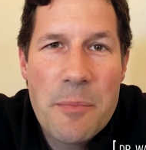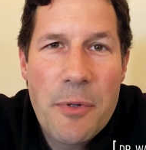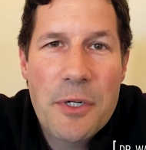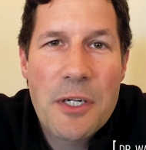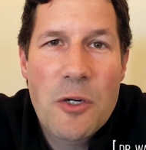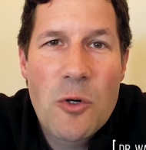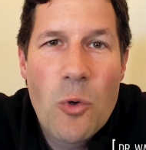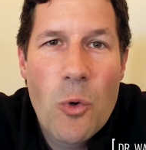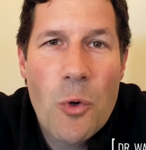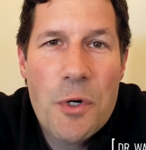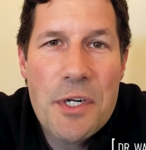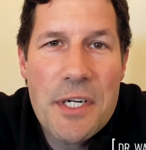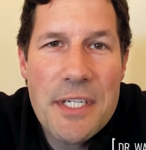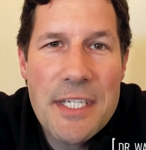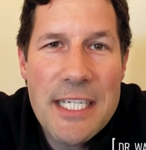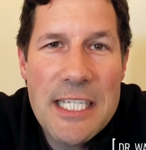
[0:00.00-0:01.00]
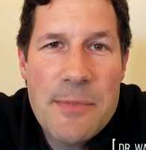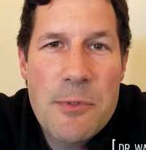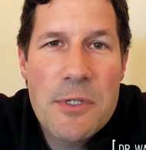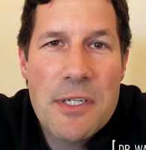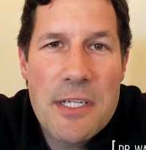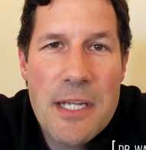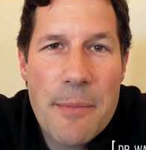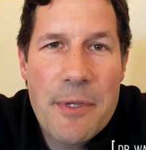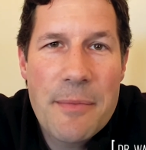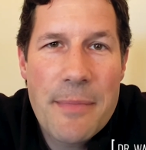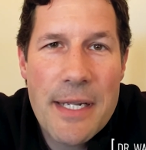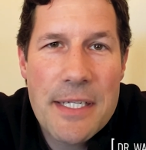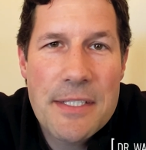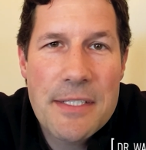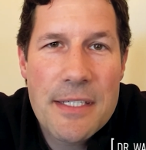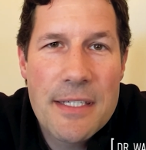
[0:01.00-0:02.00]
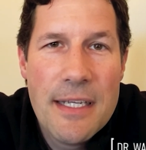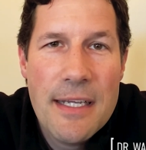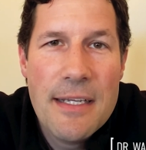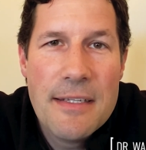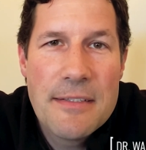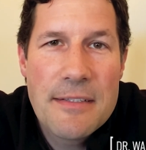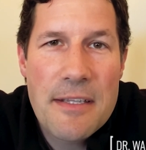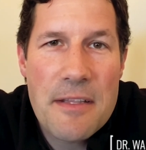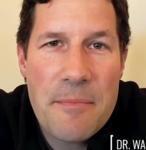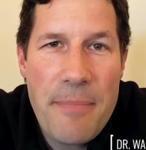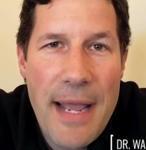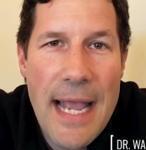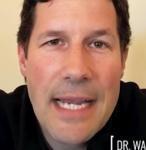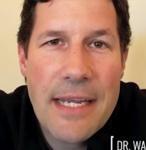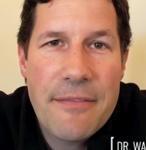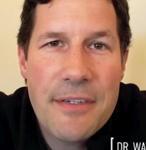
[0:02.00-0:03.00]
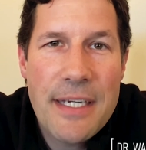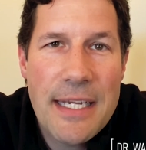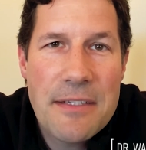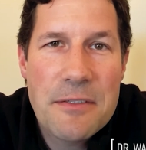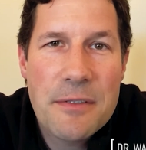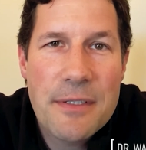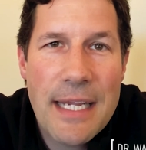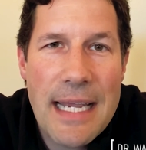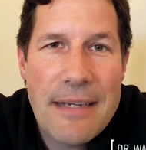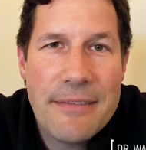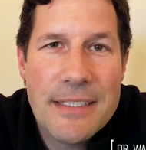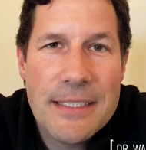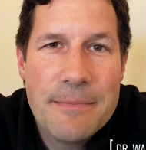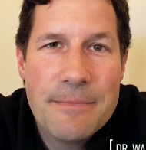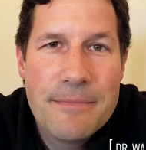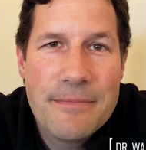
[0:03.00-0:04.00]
put a quarter teaspoon of numbing medicine to the back of your nasal cavity.